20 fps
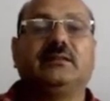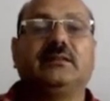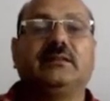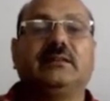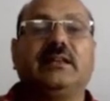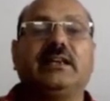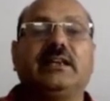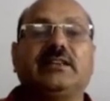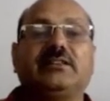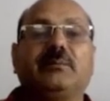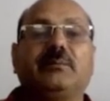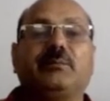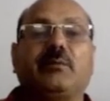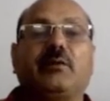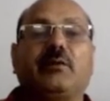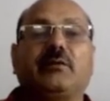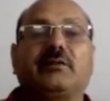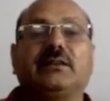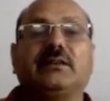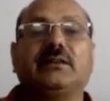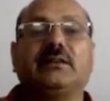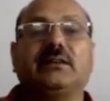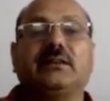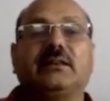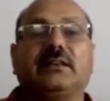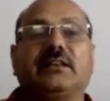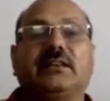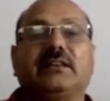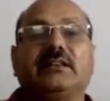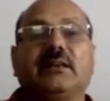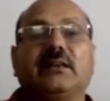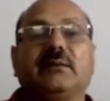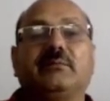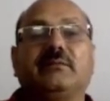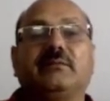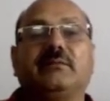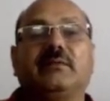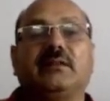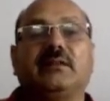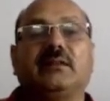The next important
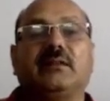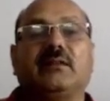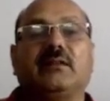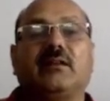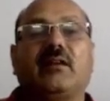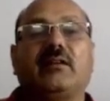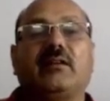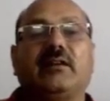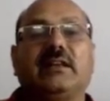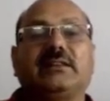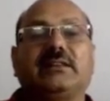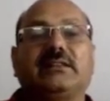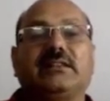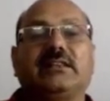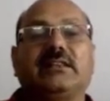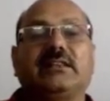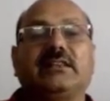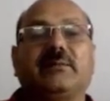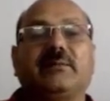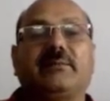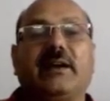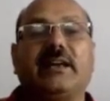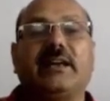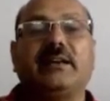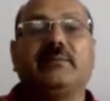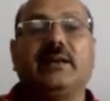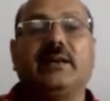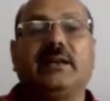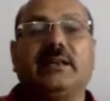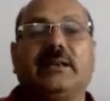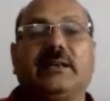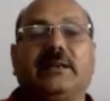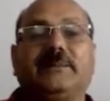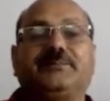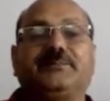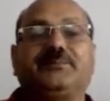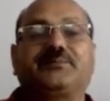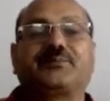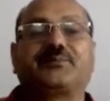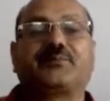kingdom, called as kingdom Animalia.
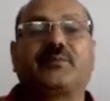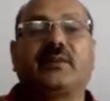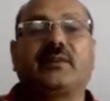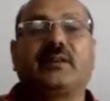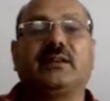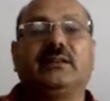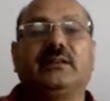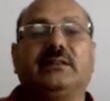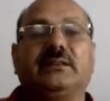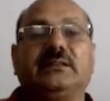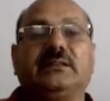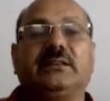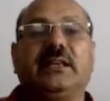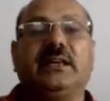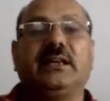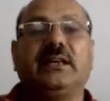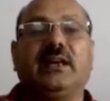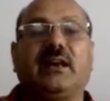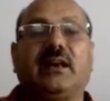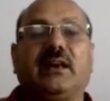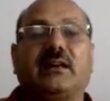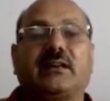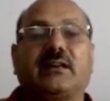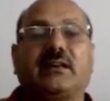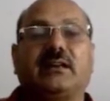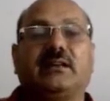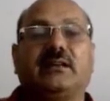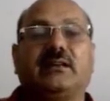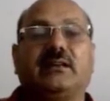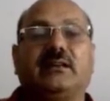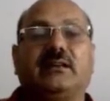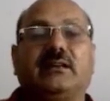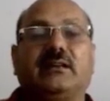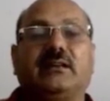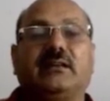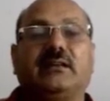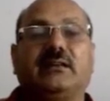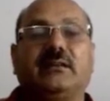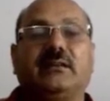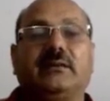They are
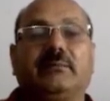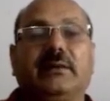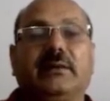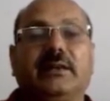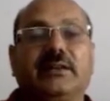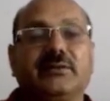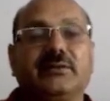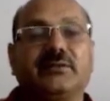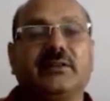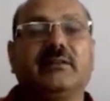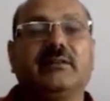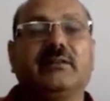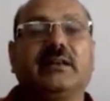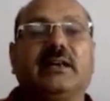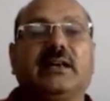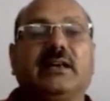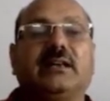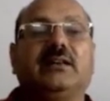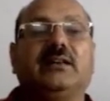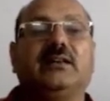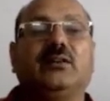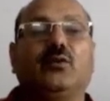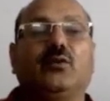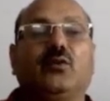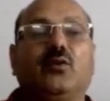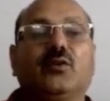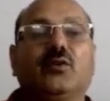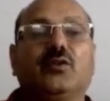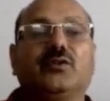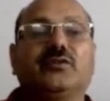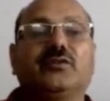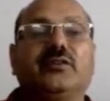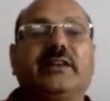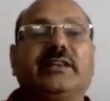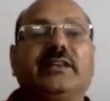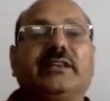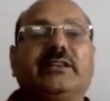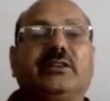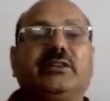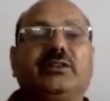multicellular
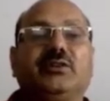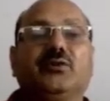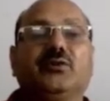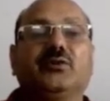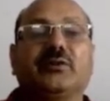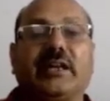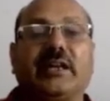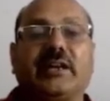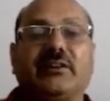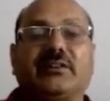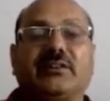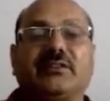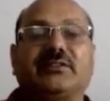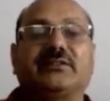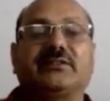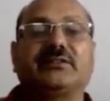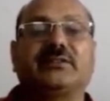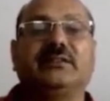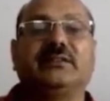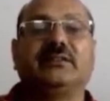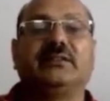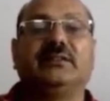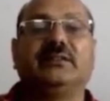holozoic eukaryotes.